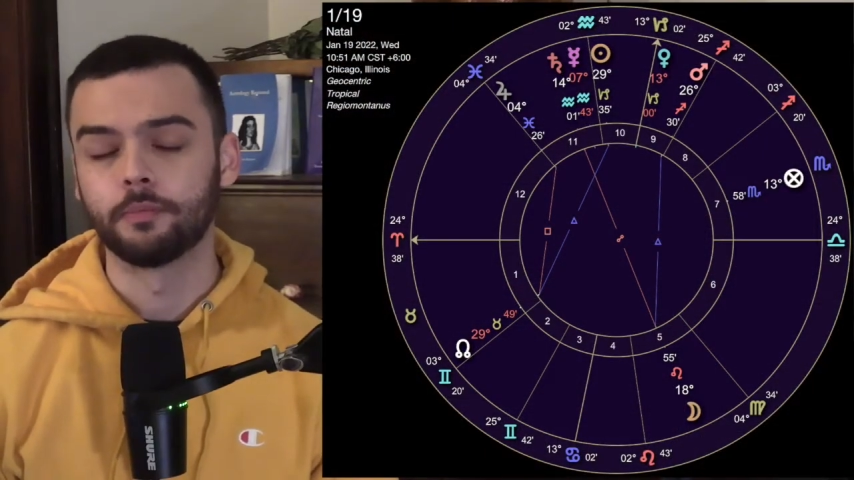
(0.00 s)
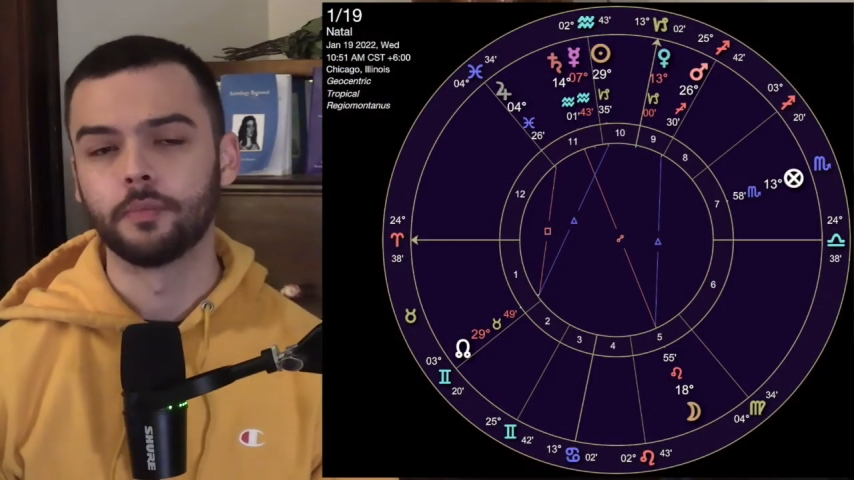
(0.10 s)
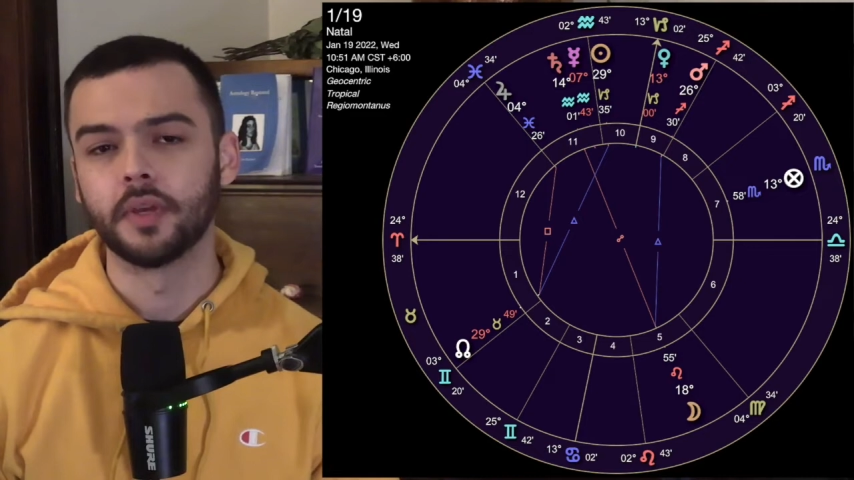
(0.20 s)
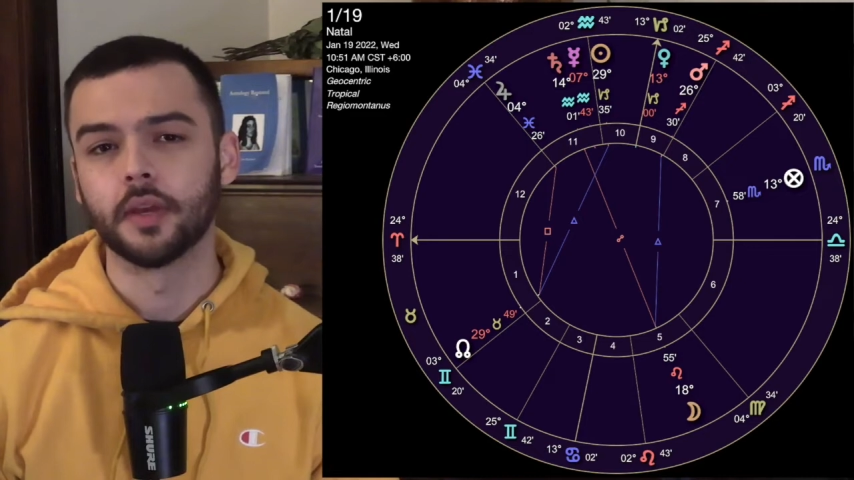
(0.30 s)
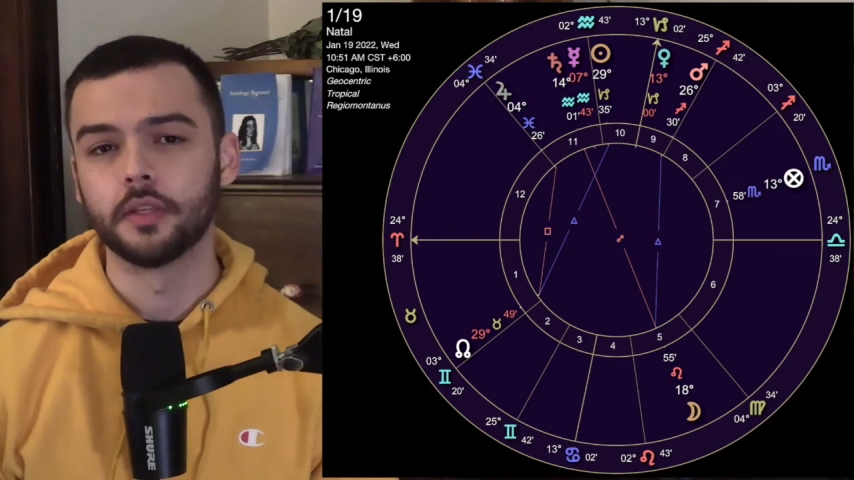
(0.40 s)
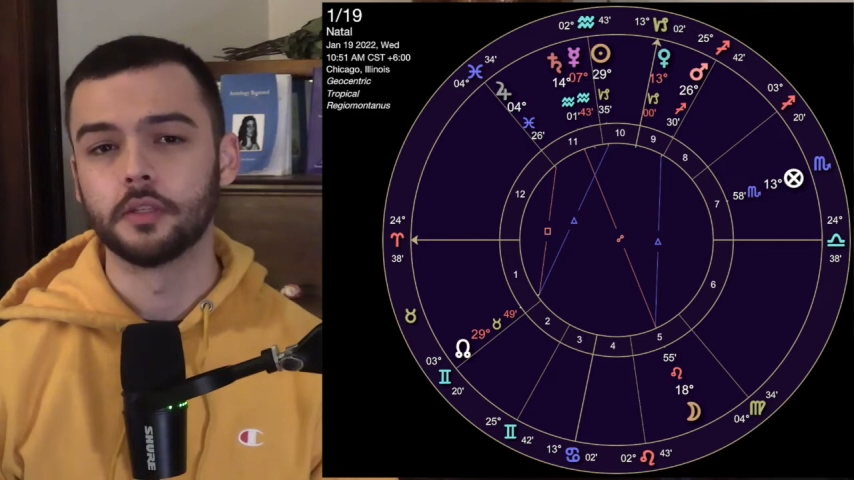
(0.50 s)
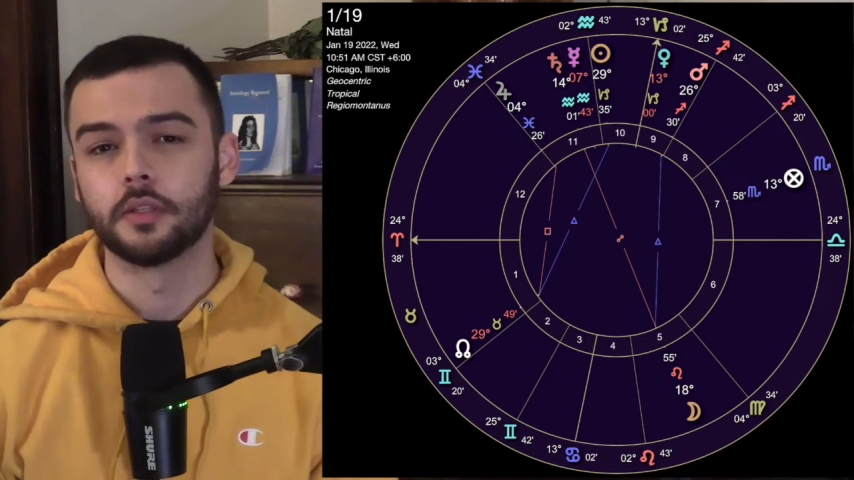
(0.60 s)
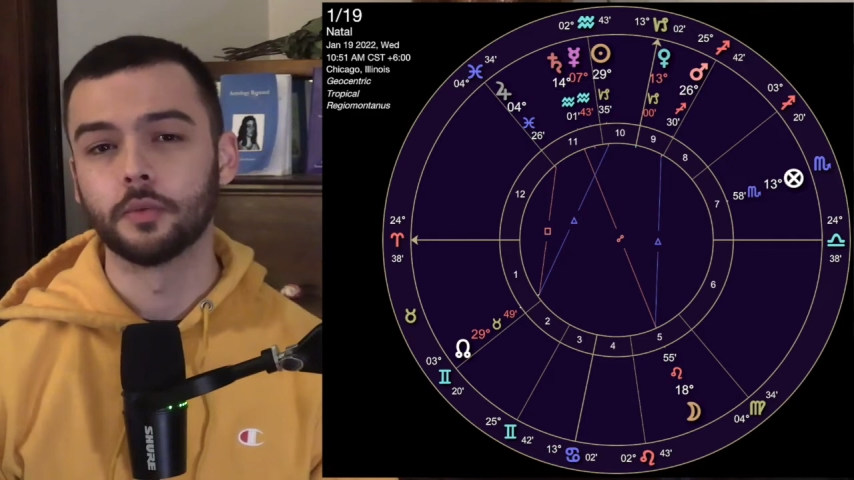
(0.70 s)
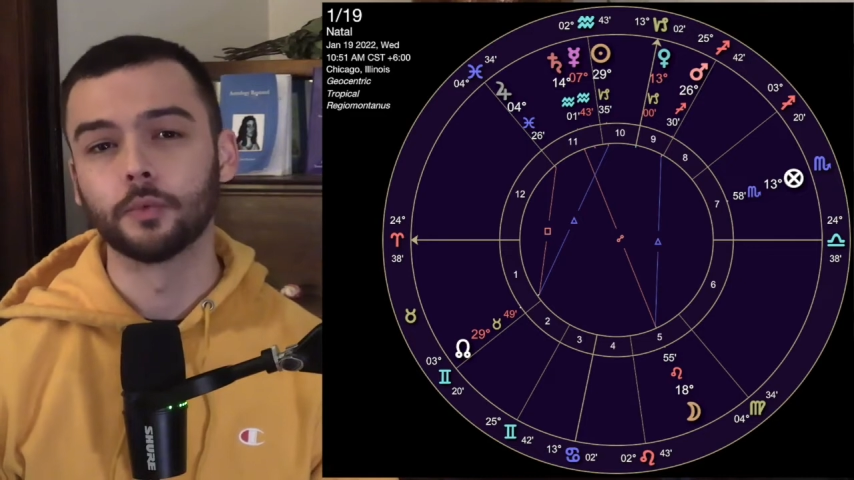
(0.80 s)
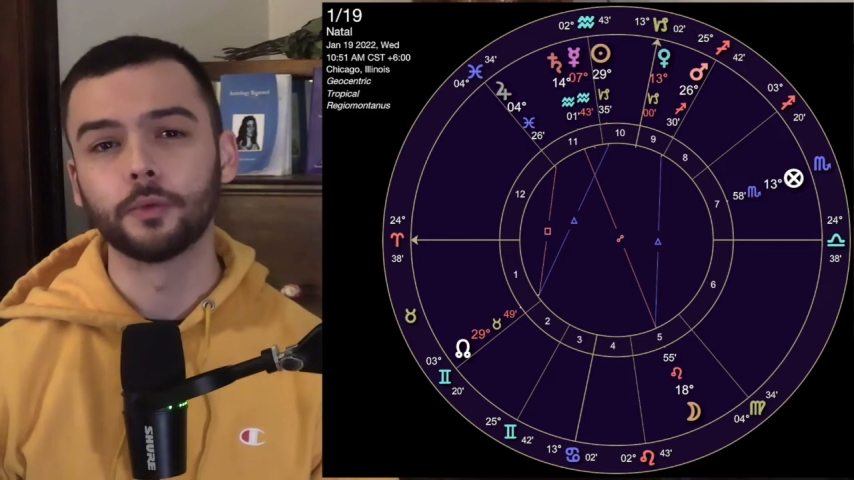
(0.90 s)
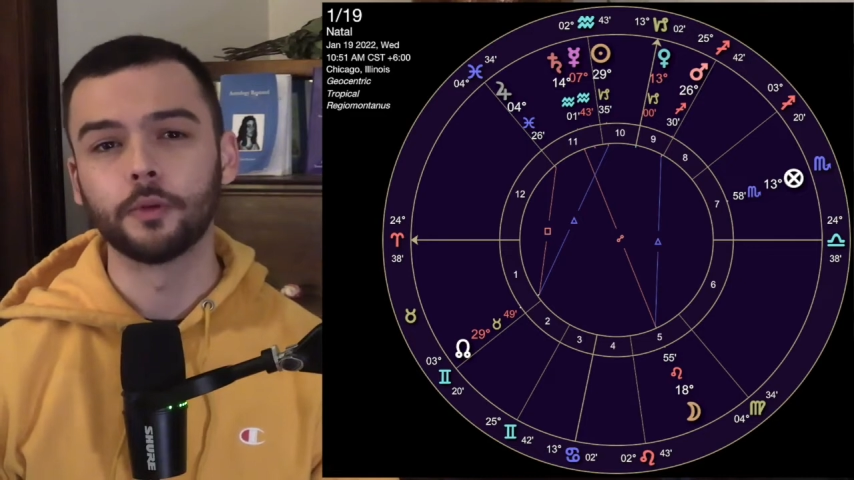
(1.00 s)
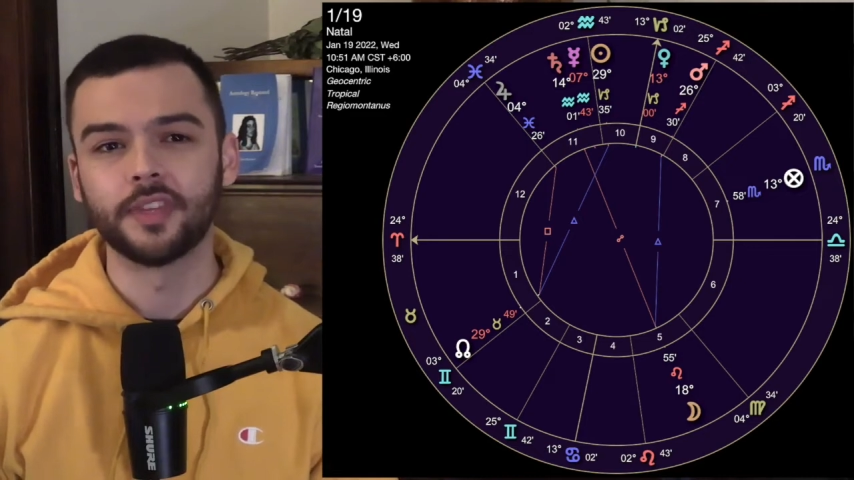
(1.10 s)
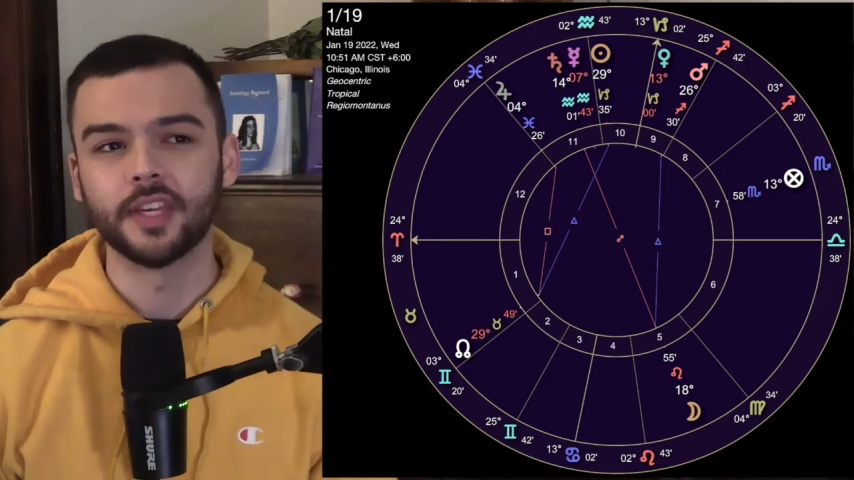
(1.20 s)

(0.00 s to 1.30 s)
because the ruler of the